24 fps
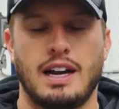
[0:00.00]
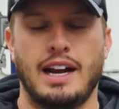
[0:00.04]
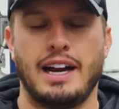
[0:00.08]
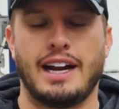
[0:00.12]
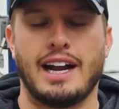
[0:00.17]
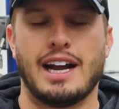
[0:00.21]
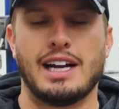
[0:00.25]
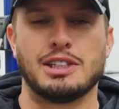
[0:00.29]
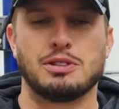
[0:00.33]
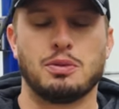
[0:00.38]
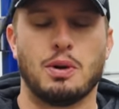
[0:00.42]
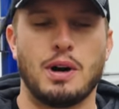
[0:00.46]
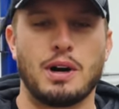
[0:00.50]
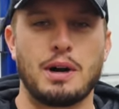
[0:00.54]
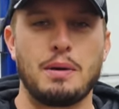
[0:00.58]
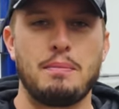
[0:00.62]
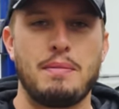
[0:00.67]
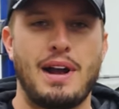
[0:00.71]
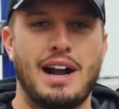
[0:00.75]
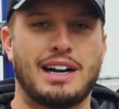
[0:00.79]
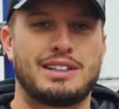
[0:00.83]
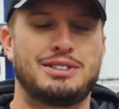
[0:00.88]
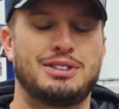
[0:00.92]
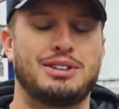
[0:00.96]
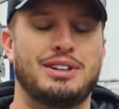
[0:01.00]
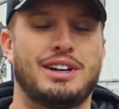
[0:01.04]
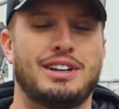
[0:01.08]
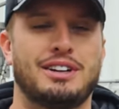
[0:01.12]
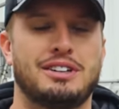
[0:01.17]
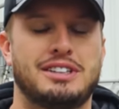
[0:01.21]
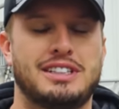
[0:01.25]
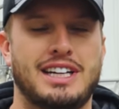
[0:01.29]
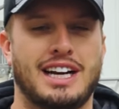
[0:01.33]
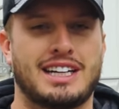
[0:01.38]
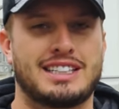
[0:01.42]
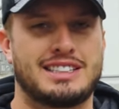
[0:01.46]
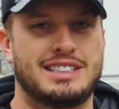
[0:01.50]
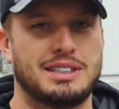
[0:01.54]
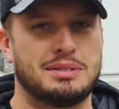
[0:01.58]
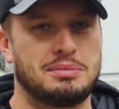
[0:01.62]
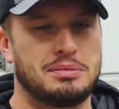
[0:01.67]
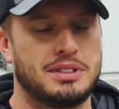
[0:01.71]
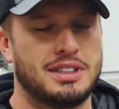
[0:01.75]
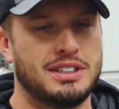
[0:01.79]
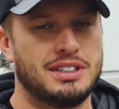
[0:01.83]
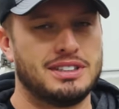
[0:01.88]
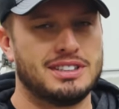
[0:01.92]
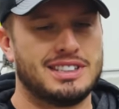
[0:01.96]
Hey guys, welcome back to another Tech
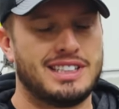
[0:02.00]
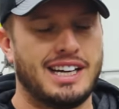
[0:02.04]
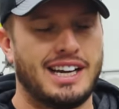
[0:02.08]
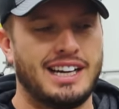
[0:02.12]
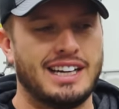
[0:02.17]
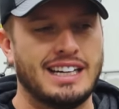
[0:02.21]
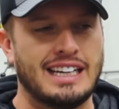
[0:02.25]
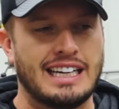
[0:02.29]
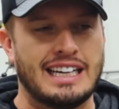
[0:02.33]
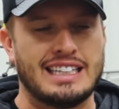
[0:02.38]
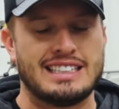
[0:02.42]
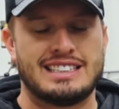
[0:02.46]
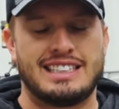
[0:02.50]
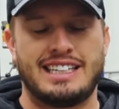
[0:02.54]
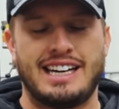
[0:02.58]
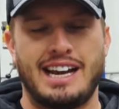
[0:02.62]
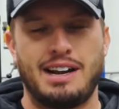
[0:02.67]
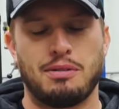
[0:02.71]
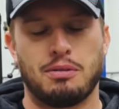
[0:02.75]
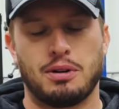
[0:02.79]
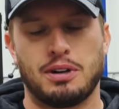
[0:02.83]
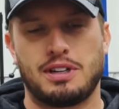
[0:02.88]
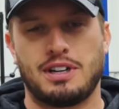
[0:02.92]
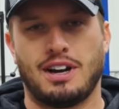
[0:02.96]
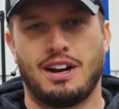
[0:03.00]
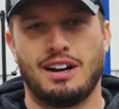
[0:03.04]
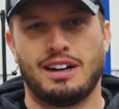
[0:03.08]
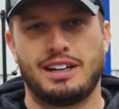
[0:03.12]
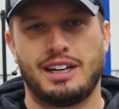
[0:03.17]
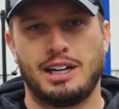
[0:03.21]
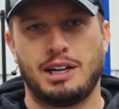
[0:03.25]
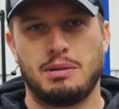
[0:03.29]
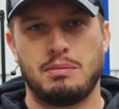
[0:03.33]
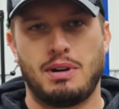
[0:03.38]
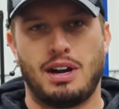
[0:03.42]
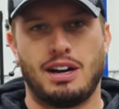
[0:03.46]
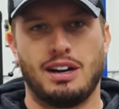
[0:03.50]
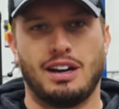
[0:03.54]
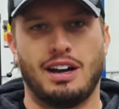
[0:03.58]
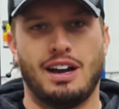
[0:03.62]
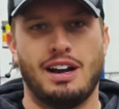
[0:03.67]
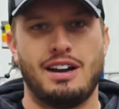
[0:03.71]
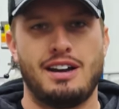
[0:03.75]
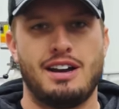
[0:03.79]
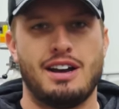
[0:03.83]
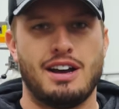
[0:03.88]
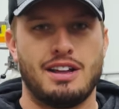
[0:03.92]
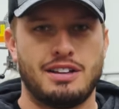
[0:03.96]
Tip Tuesday. Today we're talking about
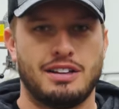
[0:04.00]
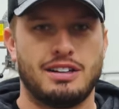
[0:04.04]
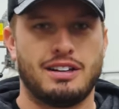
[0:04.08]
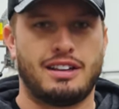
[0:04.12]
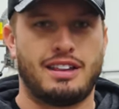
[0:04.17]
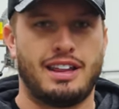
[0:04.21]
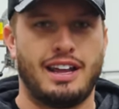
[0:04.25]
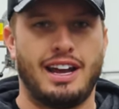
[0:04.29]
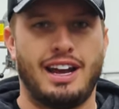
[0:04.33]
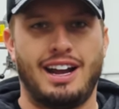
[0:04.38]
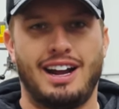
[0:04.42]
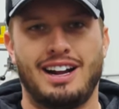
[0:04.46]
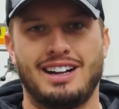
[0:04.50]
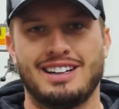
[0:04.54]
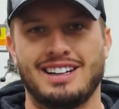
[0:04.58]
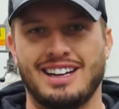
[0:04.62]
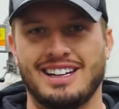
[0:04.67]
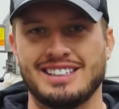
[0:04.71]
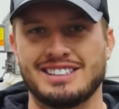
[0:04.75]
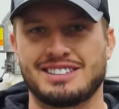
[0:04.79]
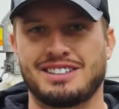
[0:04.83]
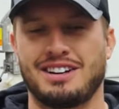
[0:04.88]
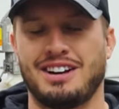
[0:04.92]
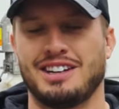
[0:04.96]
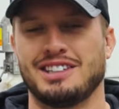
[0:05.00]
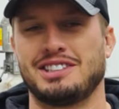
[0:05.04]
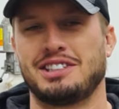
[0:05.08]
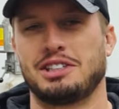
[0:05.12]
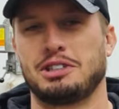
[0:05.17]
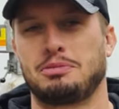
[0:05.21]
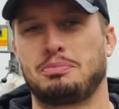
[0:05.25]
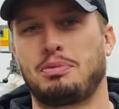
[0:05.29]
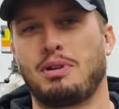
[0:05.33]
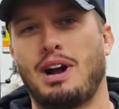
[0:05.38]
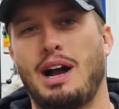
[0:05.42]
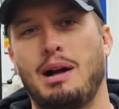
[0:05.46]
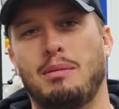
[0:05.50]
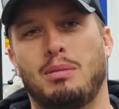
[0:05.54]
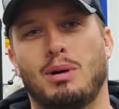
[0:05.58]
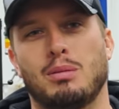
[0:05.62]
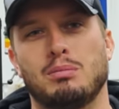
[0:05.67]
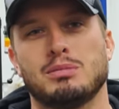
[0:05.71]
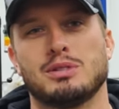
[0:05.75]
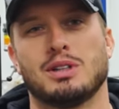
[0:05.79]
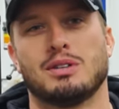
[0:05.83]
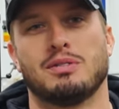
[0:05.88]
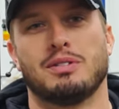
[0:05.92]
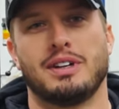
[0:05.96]
another thing that has caused us
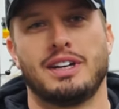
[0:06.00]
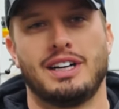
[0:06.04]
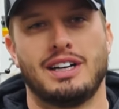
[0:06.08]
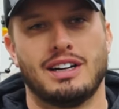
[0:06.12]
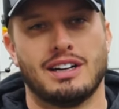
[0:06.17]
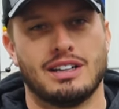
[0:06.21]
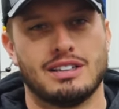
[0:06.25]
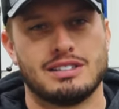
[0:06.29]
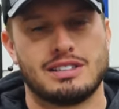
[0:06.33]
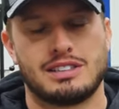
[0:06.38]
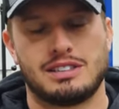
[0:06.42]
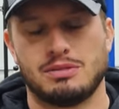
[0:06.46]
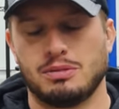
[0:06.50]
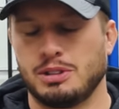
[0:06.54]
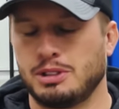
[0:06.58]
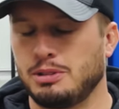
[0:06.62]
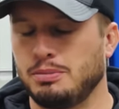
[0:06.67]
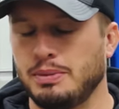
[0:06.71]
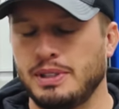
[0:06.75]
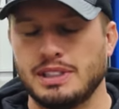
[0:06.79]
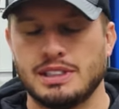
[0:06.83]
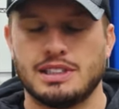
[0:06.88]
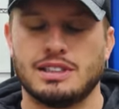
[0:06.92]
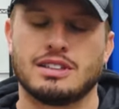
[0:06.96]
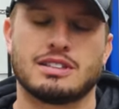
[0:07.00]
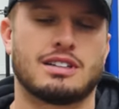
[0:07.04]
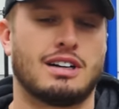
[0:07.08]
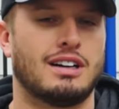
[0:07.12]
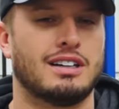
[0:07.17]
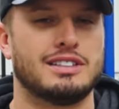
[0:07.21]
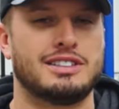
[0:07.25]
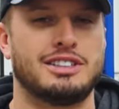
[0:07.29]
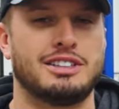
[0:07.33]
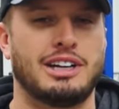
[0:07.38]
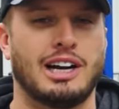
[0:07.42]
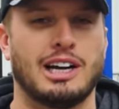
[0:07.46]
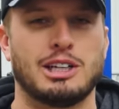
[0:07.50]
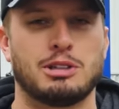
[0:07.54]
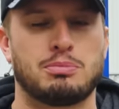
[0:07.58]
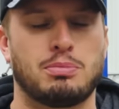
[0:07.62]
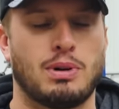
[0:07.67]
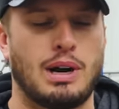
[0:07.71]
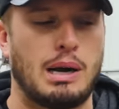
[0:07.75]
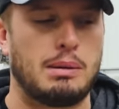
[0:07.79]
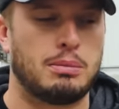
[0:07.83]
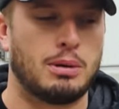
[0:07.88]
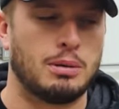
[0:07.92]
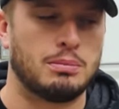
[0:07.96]
problems over the years, which means it'll cause you guys
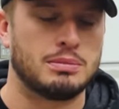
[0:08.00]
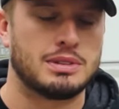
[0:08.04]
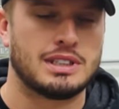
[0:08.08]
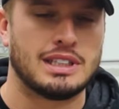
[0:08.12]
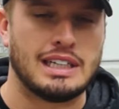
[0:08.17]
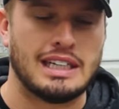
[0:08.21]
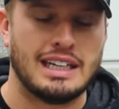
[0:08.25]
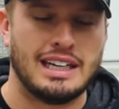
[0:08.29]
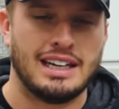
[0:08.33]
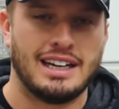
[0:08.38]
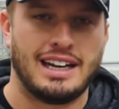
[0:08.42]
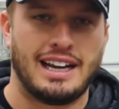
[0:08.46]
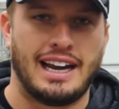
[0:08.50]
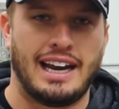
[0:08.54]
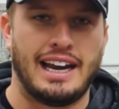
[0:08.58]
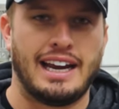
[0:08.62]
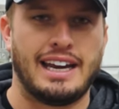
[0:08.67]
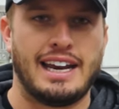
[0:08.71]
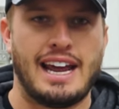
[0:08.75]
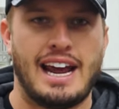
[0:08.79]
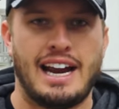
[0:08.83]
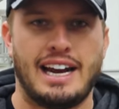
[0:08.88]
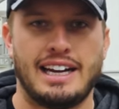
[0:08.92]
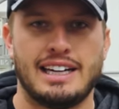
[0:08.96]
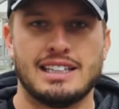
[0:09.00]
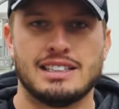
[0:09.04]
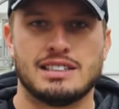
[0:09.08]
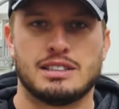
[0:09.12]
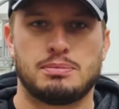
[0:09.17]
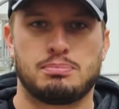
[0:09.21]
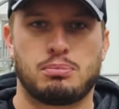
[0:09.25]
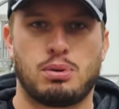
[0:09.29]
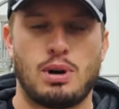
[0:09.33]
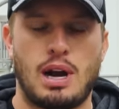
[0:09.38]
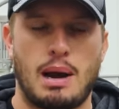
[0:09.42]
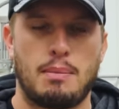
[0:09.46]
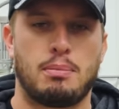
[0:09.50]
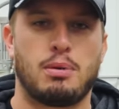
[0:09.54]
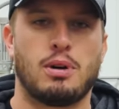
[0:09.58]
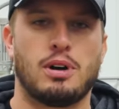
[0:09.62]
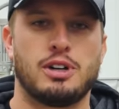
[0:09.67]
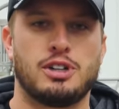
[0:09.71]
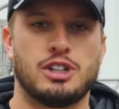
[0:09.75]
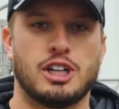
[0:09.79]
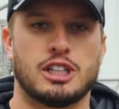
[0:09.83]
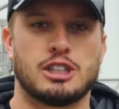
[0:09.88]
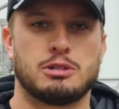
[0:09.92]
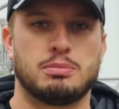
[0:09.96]
problems, and that is
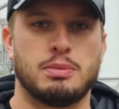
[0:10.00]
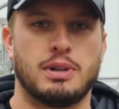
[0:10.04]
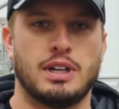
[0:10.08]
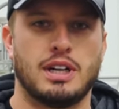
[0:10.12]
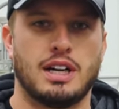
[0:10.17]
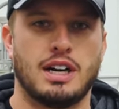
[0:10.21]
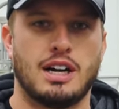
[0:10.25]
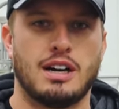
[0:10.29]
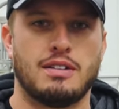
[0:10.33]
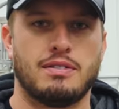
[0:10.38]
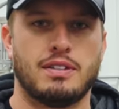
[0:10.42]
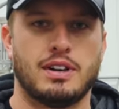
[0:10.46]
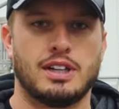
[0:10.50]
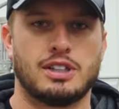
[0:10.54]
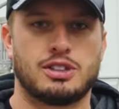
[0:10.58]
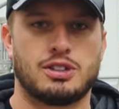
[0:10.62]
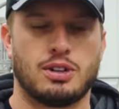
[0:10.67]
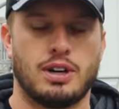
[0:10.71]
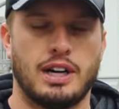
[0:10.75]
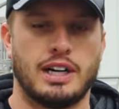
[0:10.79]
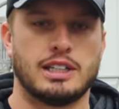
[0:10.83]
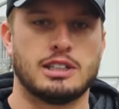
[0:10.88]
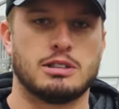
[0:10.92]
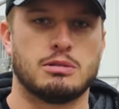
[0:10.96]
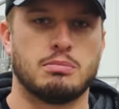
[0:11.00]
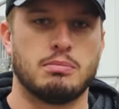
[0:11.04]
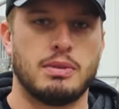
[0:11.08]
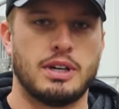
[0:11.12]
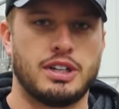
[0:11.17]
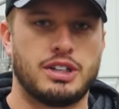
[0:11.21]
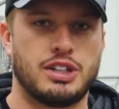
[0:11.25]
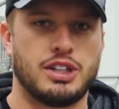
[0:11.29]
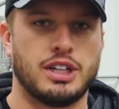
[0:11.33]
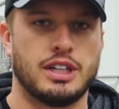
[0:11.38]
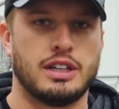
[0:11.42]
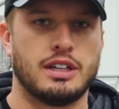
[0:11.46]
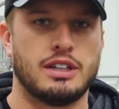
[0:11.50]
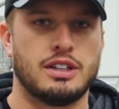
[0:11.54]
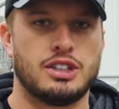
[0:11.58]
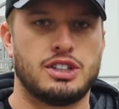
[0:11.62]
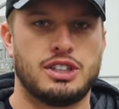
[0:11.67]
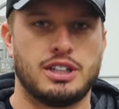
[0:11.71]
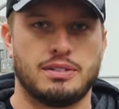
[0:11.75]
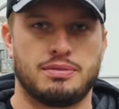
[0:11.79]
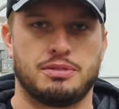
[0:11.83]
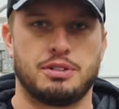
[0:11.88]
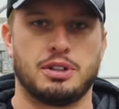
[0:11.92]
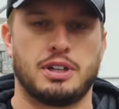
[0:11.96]
proper adjustment of a transmission
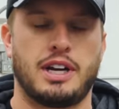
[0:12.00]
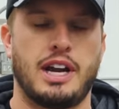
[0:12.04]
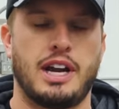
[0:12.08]
shifter